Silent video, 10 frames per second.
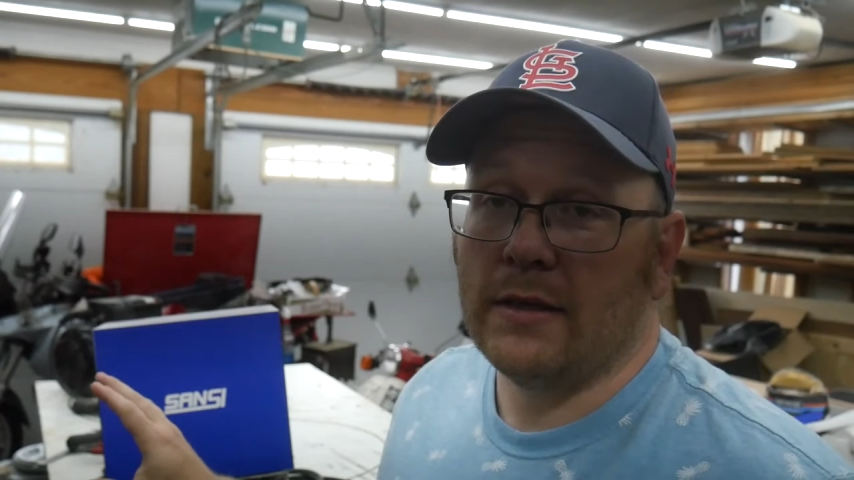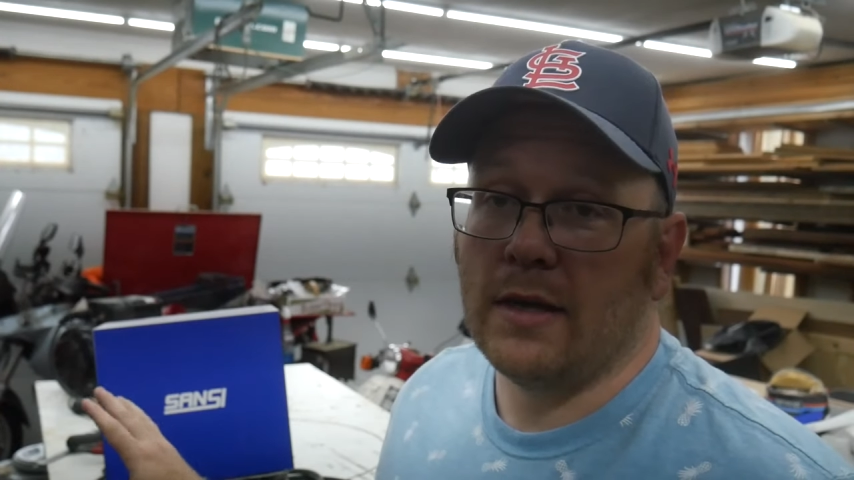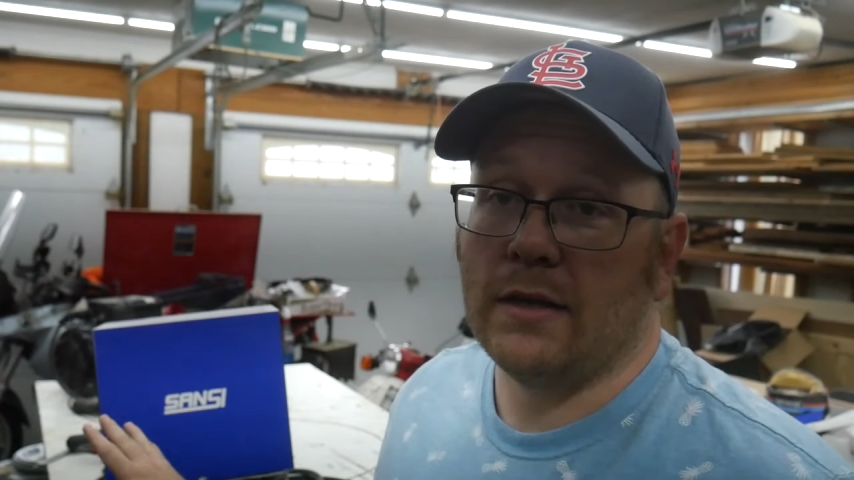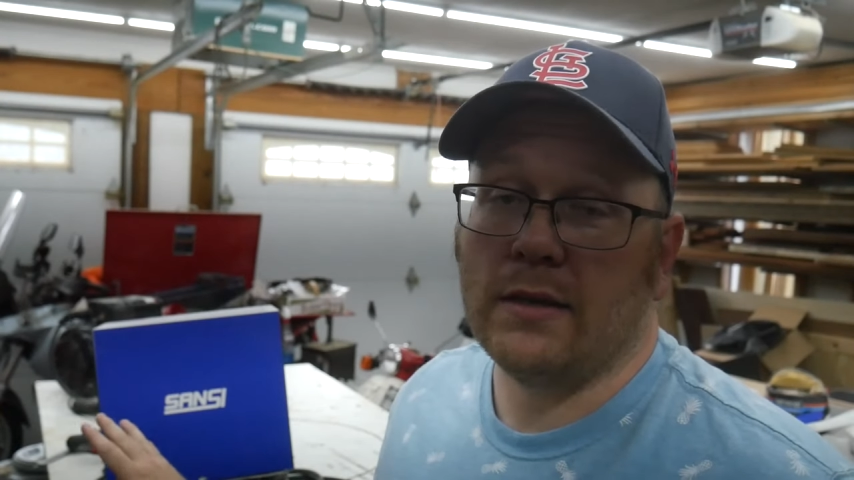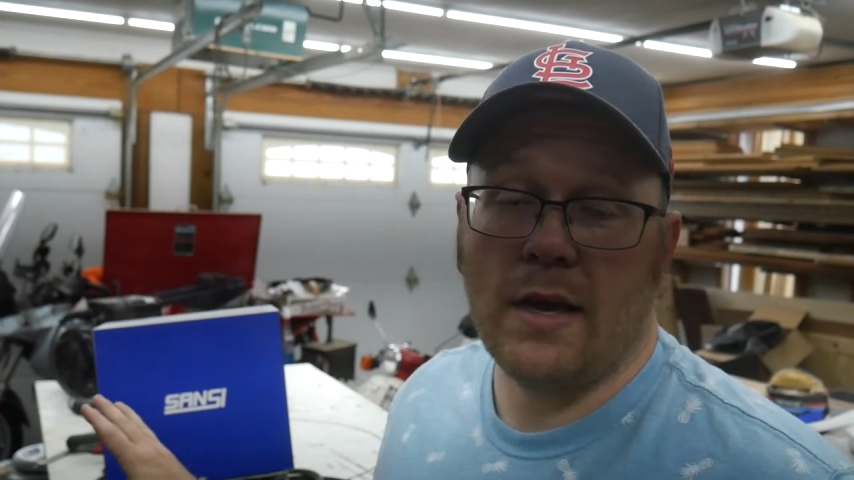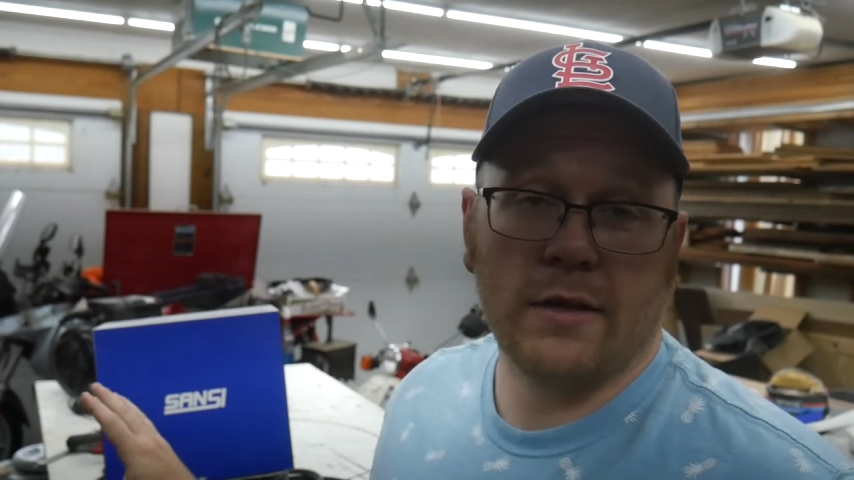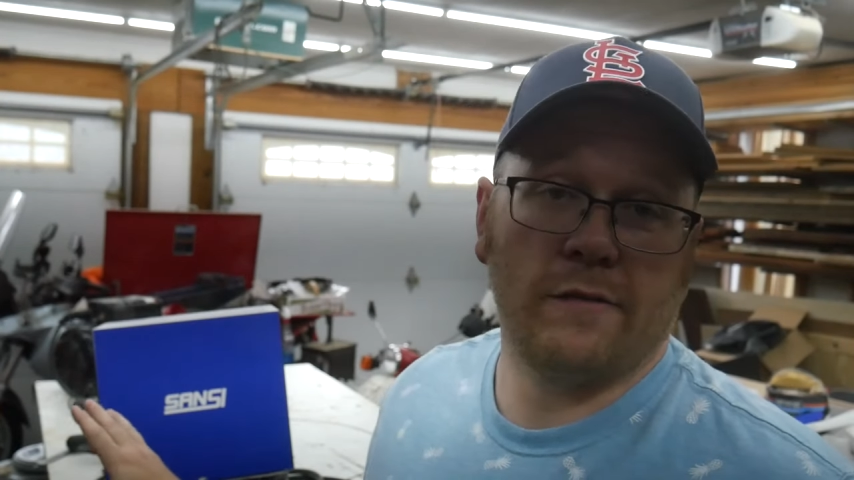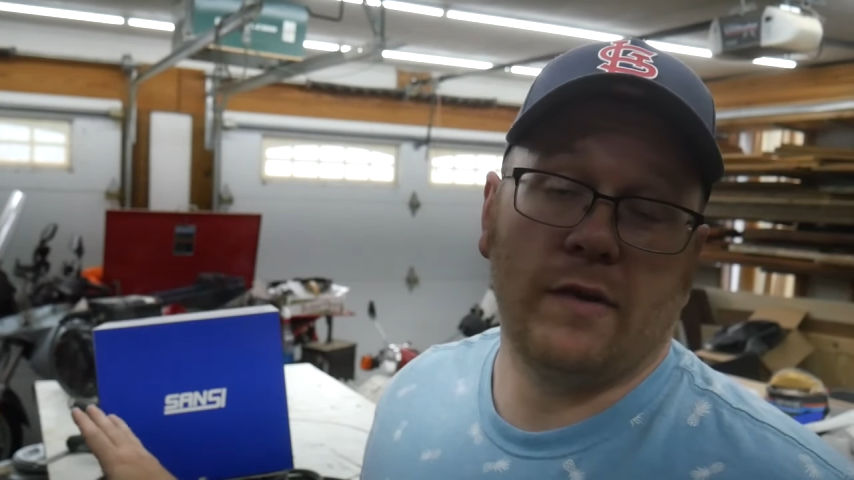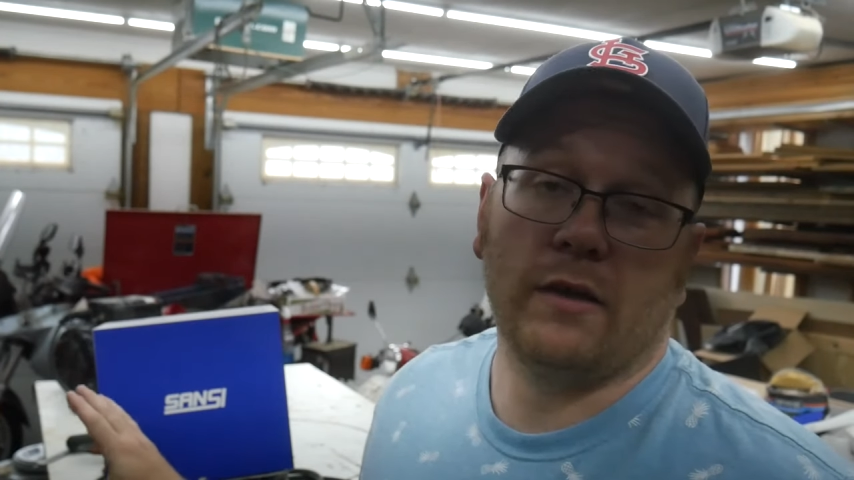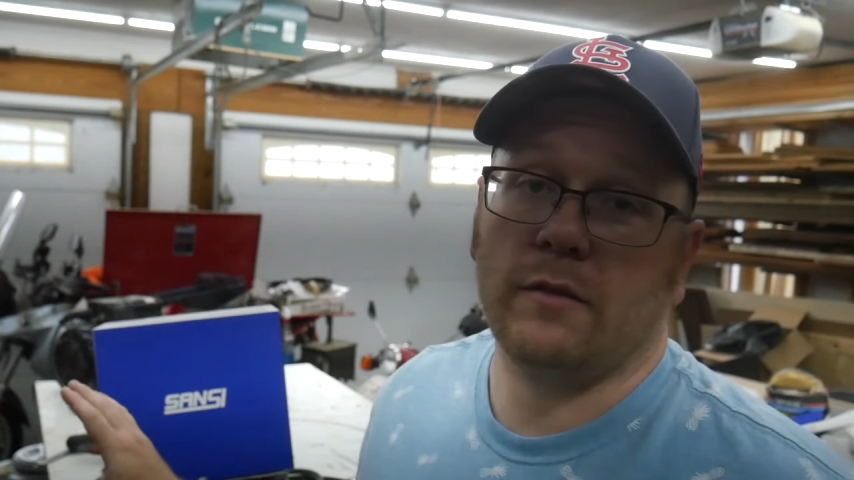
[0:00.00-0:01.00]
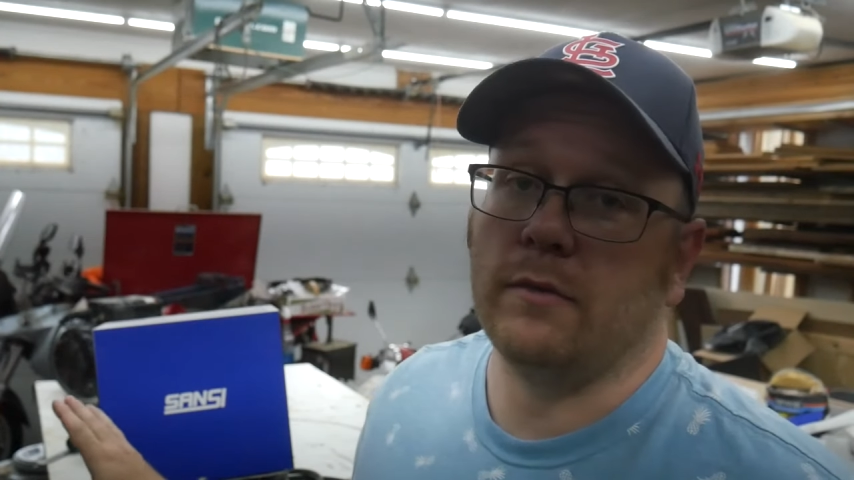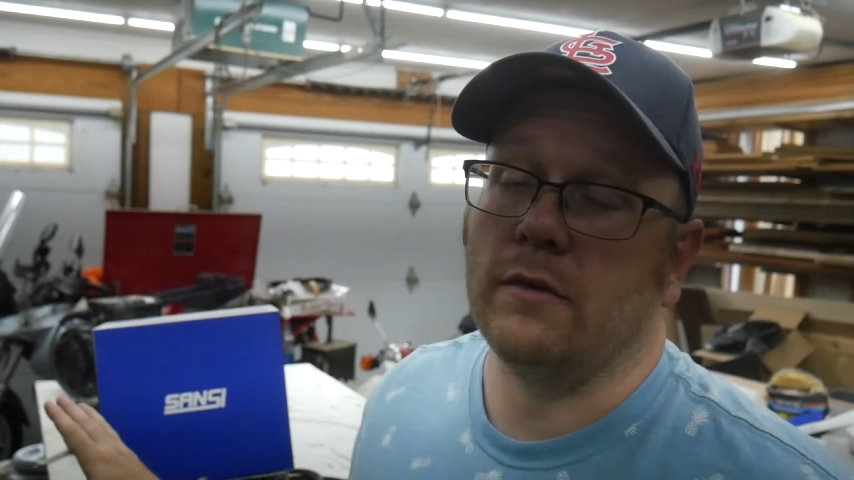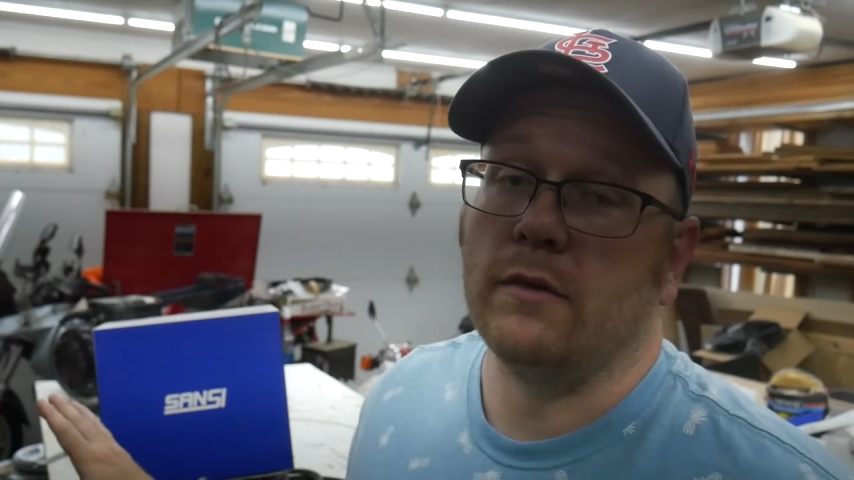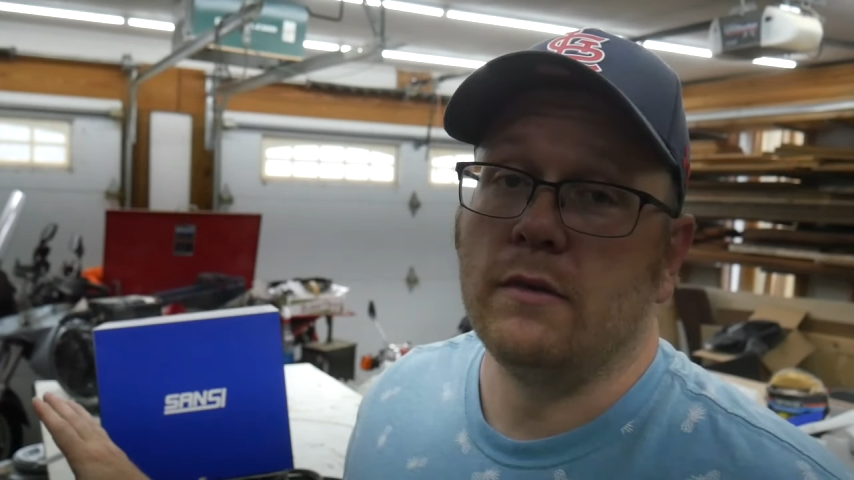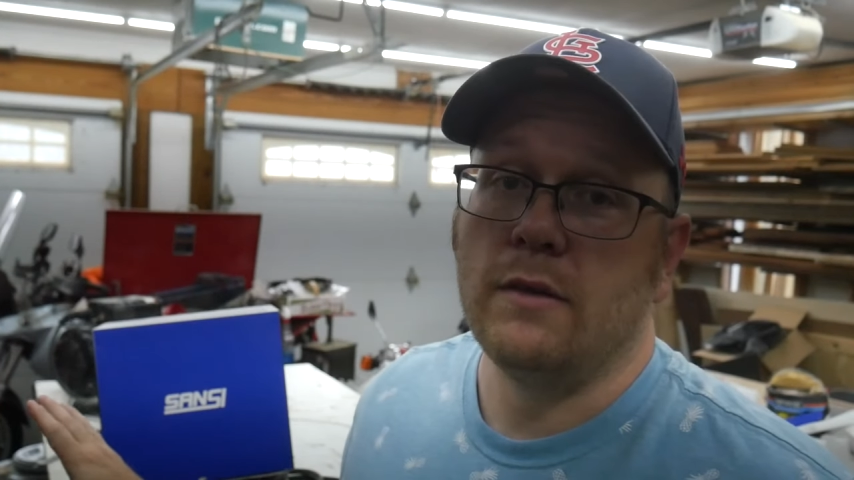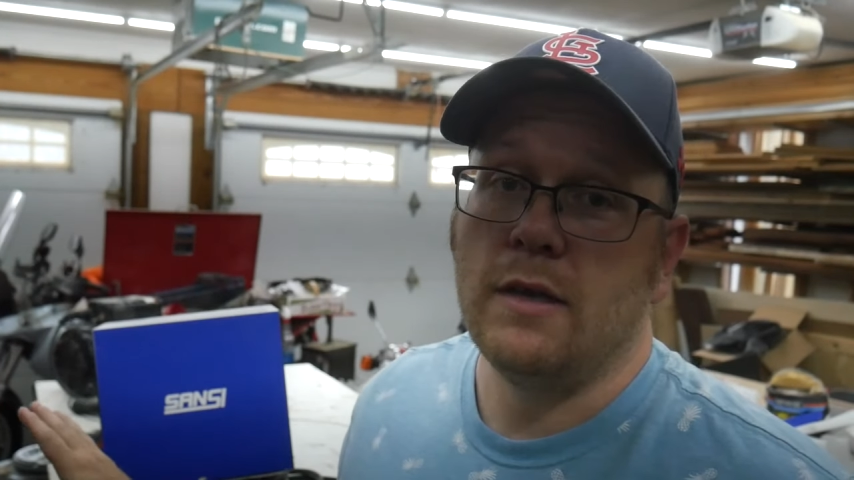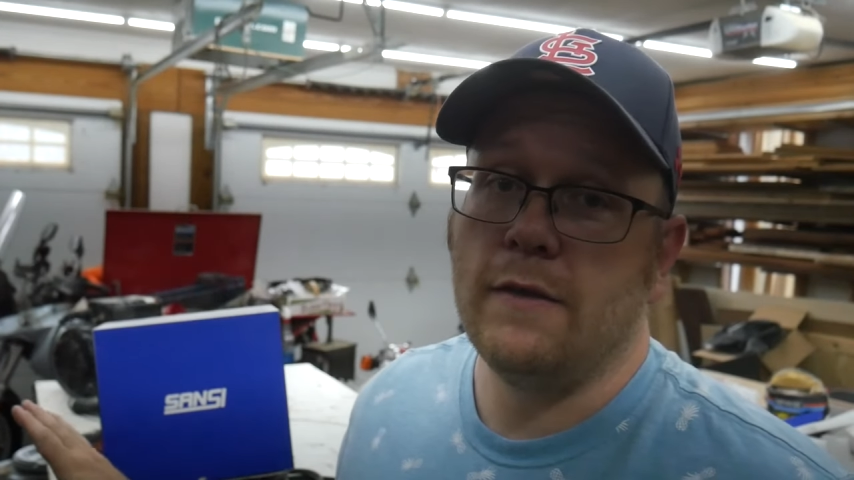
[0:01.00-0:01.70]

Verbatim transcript: Sansi has available